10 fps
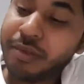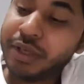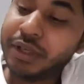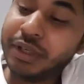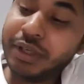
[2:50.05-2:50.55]
but
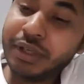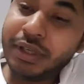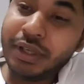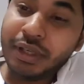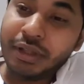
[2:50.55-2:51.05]

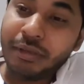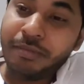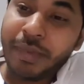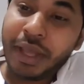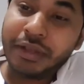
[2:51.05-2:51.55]
the
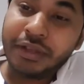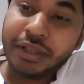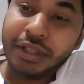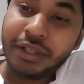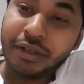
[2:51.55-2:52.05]
pattern
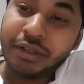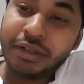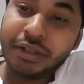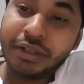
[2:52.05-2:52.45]
here,